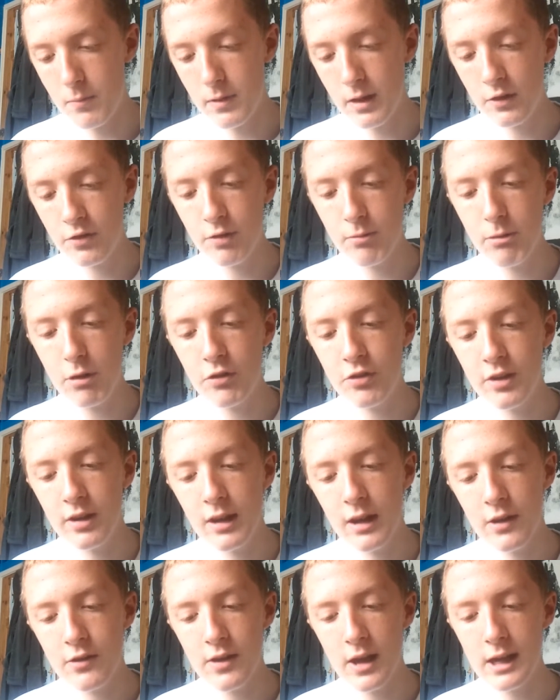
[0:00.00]
Next thing I want to
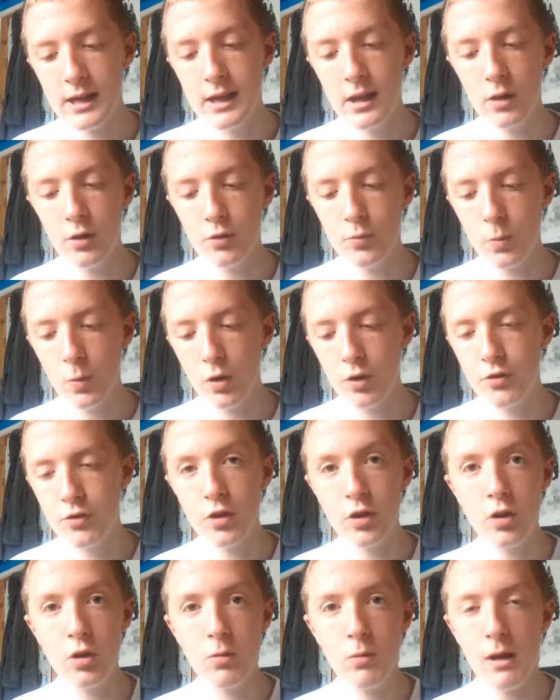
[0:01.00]
say is that Guild
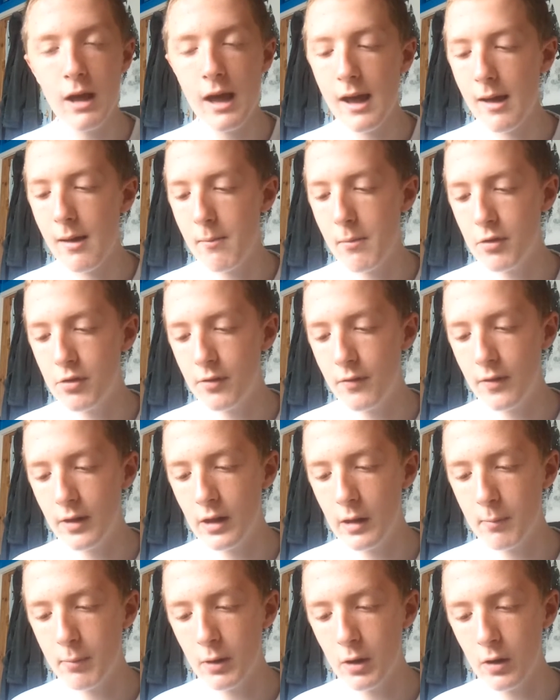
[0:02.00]
Wars 2 is
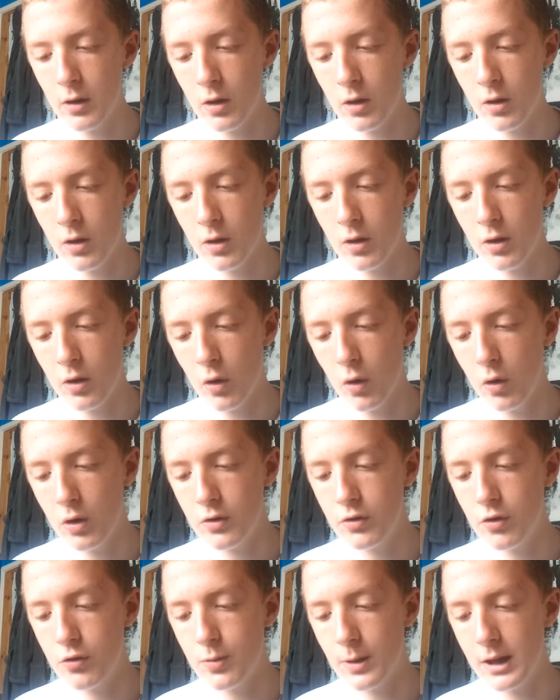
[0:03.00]
available on
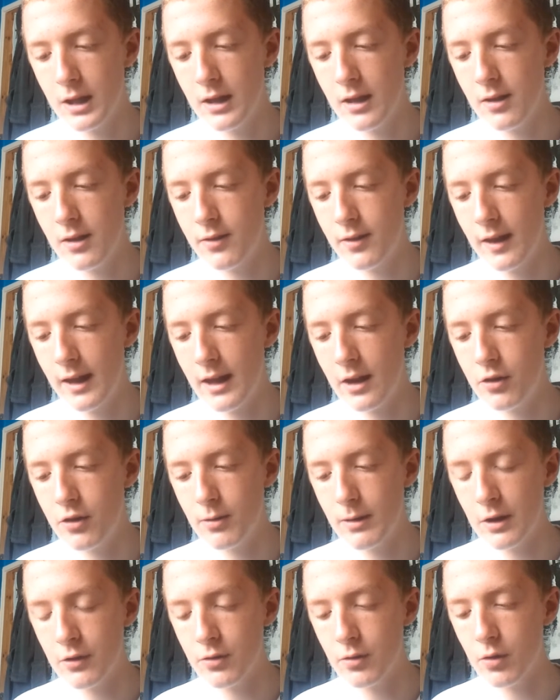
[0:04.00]
August the 20th,
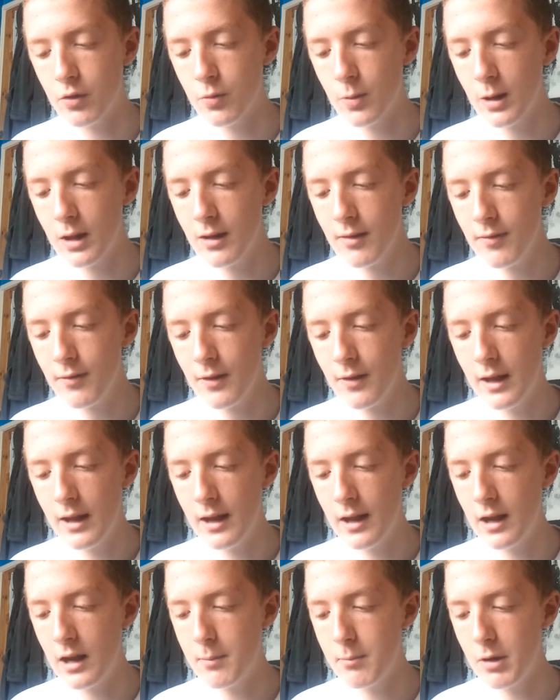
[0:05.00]
2012
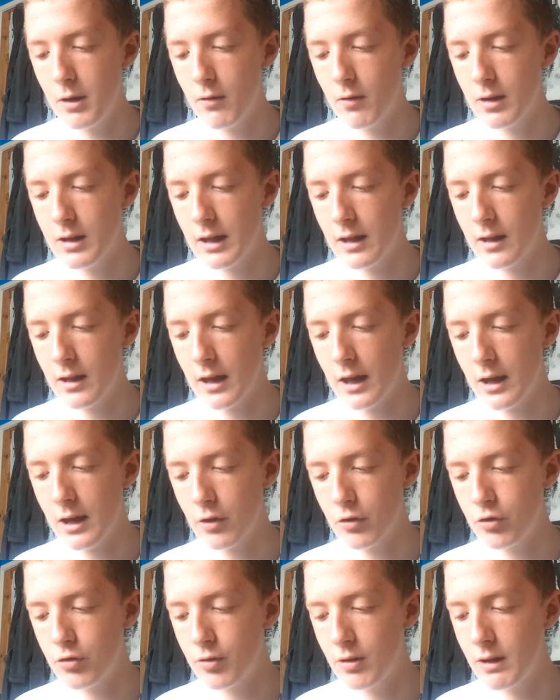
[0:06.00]
in America
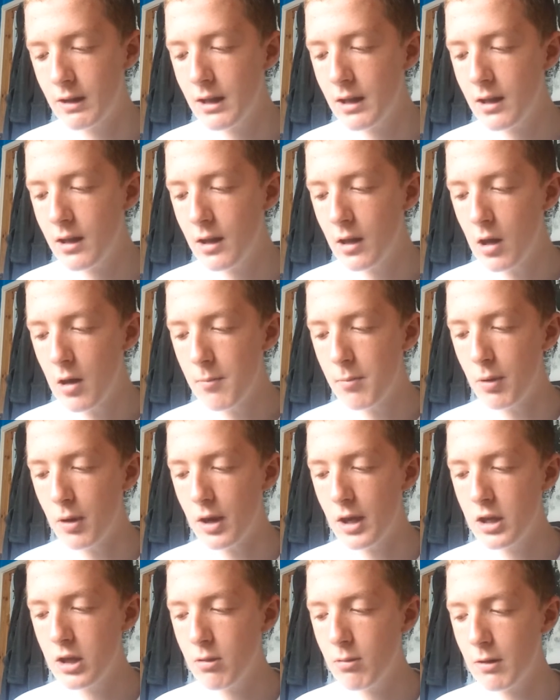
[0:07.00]
and Australia,
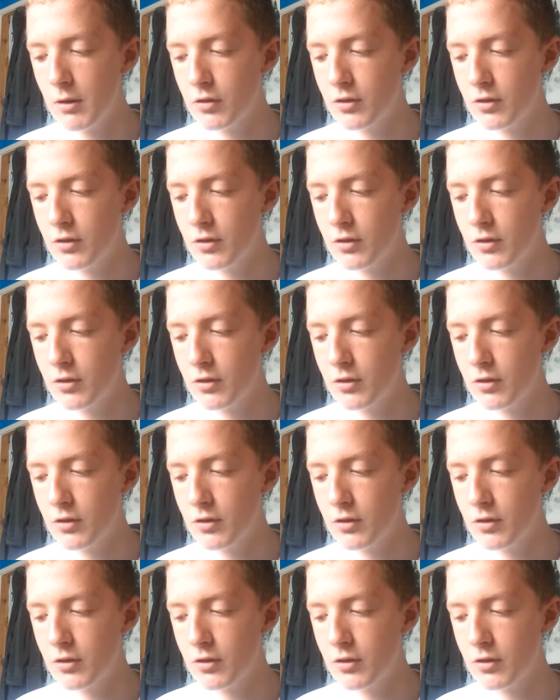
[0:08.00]
but a